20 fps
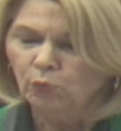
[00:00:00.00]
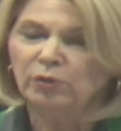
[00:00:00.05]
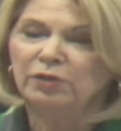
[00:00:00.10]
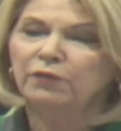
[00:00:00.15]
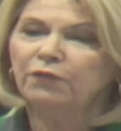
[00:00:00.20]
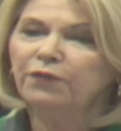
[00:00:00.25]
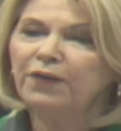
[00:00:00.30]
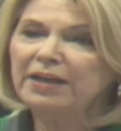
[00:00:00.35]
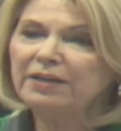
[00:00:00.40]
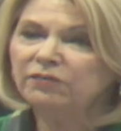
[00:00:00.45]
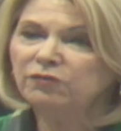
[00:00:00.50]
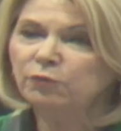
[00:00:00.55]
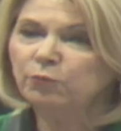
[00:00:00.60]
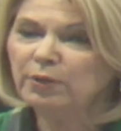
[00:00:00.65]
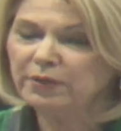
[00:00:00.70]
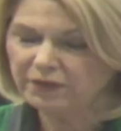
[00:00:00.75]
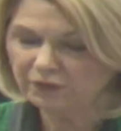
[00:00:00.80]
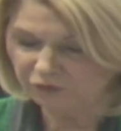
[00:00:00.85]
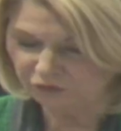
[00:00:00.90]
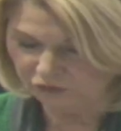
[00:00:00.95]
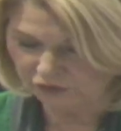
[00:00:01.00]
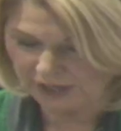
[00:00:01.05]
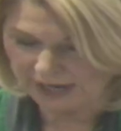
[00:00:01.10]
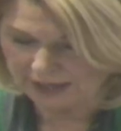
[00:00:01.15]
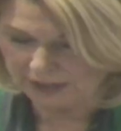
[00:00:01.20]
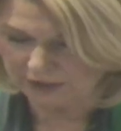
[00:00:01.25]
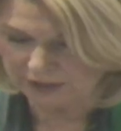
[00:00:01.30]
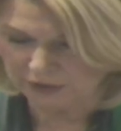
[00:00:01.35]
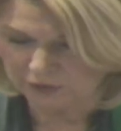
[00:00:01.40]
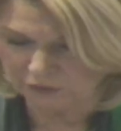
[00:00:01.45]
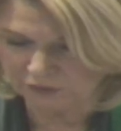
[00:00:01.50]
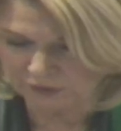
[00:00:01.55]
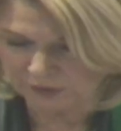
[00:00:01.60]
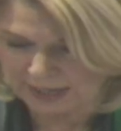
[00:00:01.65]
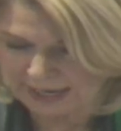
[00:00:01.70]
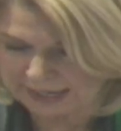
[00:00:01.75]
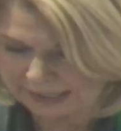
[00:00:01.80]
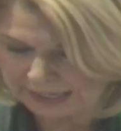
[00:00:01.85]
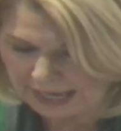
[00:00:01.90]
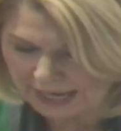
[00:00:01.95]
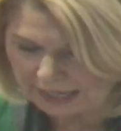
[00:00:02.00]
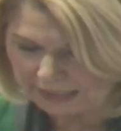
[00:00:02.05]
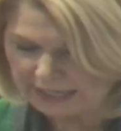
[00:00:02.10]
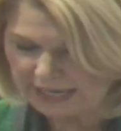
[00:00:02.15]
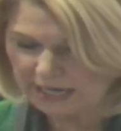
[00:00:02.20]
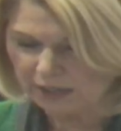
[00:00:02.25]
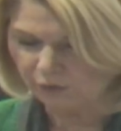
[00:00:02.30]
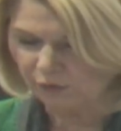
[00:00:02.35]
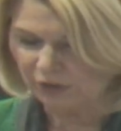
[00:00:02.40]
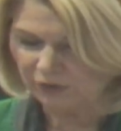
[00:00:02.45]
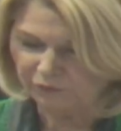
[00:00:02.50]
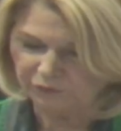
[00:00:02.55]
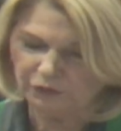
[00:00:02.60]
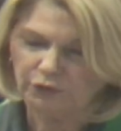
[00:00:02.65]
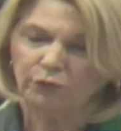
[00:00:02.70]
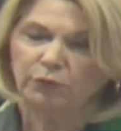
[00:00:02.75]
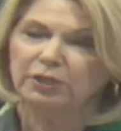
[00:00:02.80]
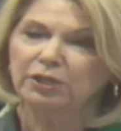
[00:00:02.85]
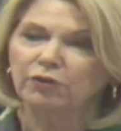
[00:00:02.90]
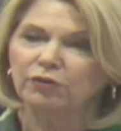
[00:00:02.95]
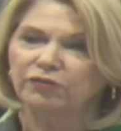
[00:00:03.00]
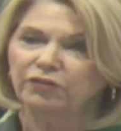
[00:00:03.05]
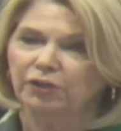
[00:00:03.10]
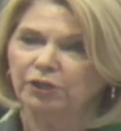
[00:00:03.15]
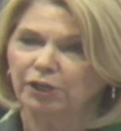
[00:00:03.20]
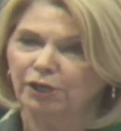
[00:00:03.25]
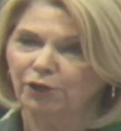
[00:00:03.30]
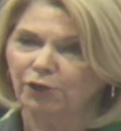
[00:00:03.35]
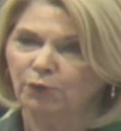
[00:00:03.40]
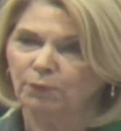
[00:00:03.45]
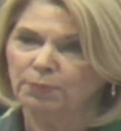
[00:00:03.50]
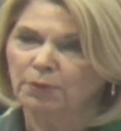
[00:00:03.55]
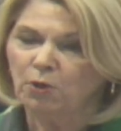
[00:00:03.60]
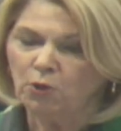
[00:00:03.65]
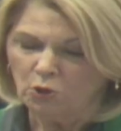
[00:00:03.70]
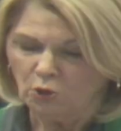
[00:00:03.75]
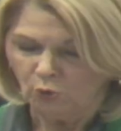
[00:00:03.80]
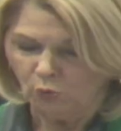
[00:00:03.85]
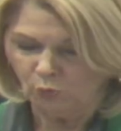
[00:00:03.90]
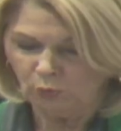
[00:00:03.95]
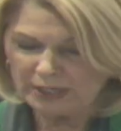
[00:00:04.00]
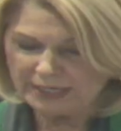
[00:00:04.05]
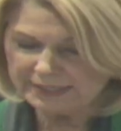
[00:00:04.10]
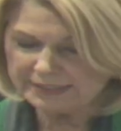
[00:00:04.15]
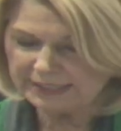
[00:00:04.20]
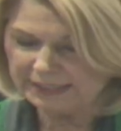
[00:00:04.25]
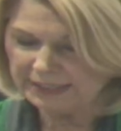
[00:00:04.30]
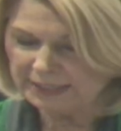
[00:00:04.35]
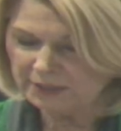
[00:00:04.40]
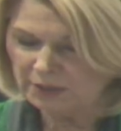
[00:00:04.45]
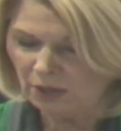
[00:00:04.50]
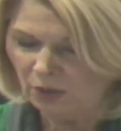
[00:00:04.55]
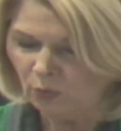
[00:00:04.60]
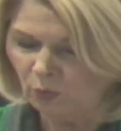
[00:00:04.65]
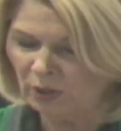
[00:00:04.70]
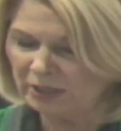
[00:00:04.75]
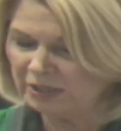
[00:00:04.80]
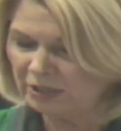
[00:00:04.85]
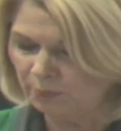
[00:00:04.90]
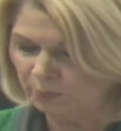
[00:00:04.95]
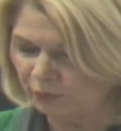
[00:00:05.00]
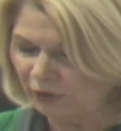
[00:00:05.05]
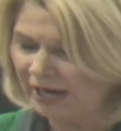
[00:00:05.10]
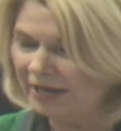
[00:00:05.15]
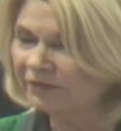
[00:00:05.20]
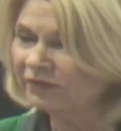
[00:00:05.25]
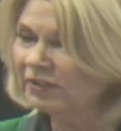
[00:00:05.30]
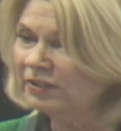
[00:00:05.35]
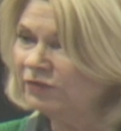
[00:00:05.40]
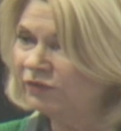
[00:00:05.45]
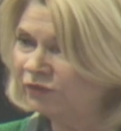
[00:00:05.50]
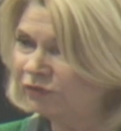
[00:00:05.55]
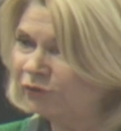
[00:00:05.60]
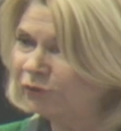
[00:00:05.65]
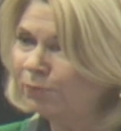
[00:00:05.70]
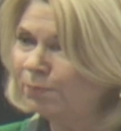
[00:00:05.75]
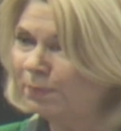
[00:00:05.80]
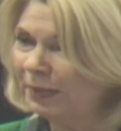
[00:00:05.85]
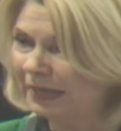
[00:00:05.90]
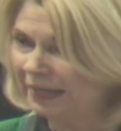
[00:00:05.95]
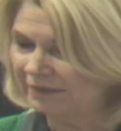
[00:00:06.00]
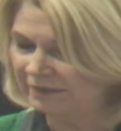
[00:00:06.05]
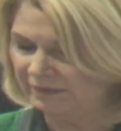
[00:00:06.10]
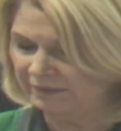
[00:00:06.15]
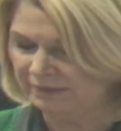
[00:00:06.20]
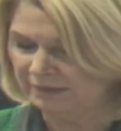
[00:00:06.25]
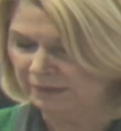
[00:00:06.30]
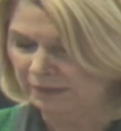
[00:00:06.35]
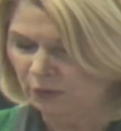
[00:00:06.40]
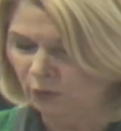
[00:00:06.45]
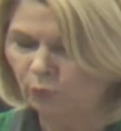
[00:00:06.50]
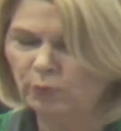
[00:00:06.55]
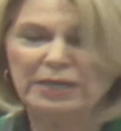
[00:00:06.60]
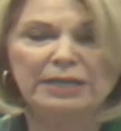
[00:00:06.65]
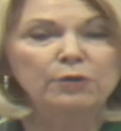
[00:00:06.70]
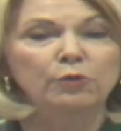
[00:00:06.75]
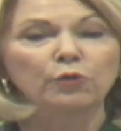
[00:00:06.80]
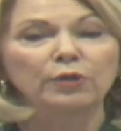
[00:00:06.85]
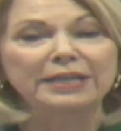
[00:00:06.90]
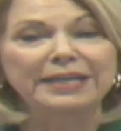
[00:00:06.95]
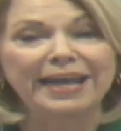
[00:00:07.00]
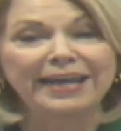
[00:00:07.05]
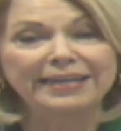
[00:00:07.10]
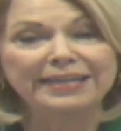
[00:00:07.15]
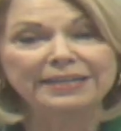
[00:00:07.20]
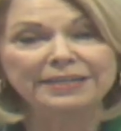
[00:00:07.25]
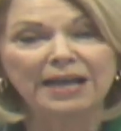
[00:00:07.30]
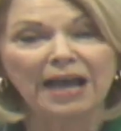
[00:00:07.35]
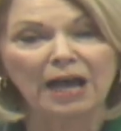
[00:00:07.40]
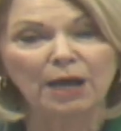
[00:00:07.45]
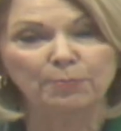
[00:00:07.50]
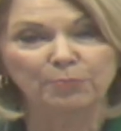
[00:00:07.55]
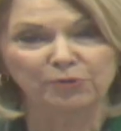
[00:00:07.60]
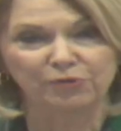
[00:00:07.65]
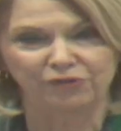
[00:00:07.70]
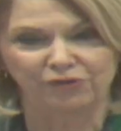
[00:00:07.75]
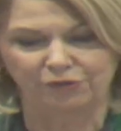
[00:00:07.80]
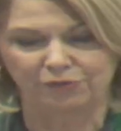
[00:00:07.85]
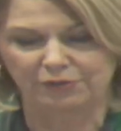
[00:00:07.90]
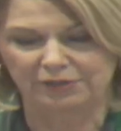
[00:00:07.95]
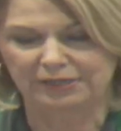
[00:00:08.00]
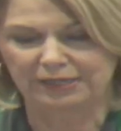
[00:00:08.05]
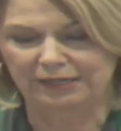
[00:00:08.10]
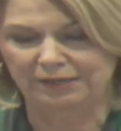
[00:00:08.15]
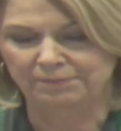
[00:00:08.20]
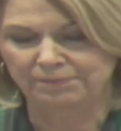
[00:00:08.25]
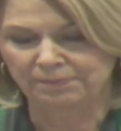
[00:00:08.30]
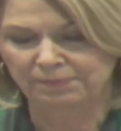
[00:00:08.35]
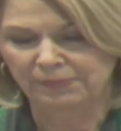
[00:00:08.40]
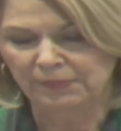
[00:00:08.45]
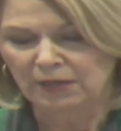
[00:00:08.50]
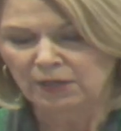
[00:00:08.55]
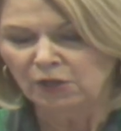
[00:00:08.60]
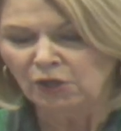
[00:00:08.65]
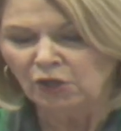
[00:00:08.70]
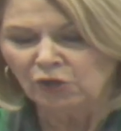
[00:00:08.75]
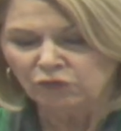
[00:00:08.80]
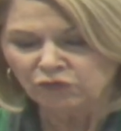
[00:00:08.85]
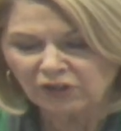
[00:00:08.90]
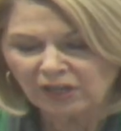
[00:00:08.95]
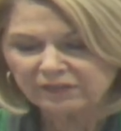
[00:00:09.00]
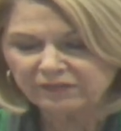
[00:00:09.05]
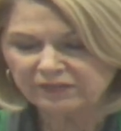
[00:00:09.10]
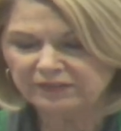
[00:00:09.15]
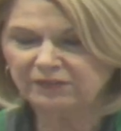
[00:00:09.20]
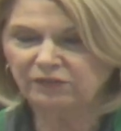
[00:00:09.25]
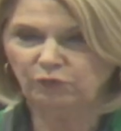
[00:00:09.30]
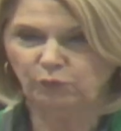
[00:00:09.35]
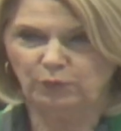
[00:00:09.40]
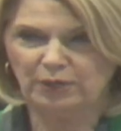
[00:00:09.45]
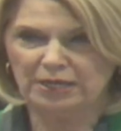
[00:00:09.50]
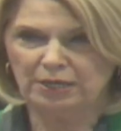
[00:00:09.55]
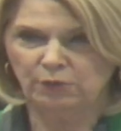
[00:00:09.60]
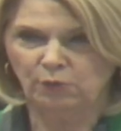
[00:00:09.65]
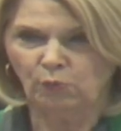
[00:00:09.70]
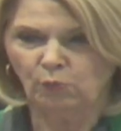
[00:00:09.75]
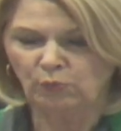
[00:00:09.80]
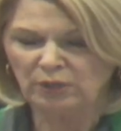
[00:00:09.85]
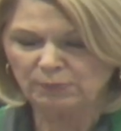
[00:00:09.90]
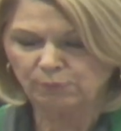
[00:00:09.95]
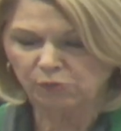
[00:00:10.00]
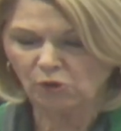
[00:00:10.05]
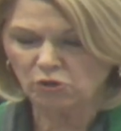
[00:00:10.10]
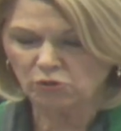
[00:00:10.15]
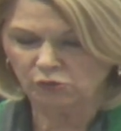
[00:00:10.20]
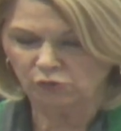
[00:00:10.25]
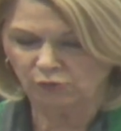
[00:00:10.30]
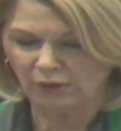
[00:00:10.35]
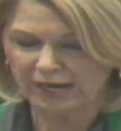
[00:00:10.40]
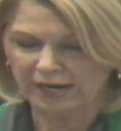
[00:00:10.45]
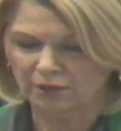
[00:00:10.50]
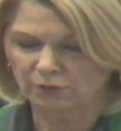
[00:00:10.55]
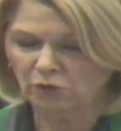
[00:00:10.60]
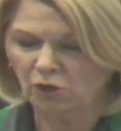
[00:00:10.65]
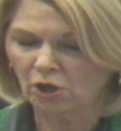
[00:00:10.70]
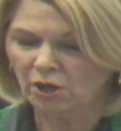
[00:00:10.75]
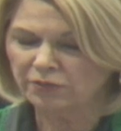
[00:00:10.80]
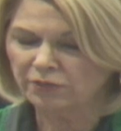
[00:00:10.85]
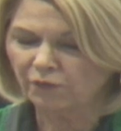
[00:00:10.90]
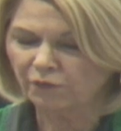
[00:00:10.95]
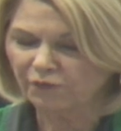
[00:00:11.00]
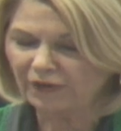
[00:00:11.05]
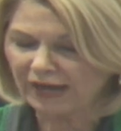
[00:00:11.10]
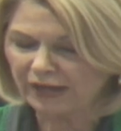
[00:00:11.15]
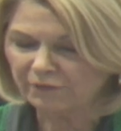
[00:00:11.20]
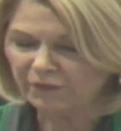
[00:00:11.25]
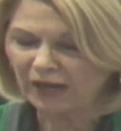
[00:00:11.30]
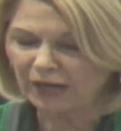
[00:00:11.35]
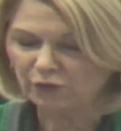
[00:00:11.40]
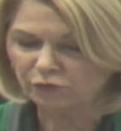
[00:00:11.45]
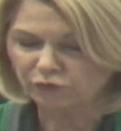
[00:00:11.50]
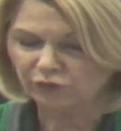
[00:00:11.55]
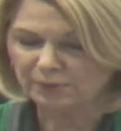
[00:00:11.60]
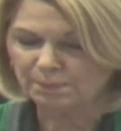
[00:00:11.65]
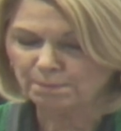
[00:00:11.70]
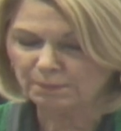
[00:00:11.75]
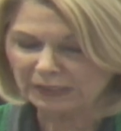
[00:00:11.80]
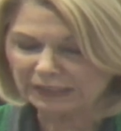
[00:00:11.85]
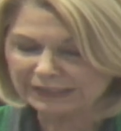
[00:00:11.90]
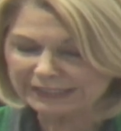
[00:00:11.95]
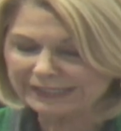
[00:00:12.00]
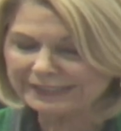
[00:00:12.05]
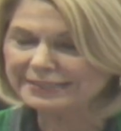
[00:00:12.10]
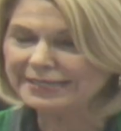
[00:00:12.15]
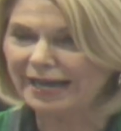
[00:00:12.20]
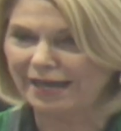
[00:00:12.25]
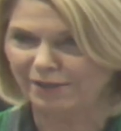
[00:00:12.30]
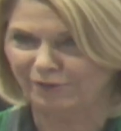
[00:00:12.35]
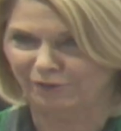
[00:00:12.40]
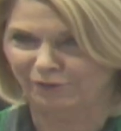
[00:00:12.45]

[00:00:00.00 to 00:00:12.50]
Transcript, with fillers: When faced with the challenge at ConAgra a few years ago, we did what Nebraskans do best. We created opportunity. Just this week, we broke ground on the $500 million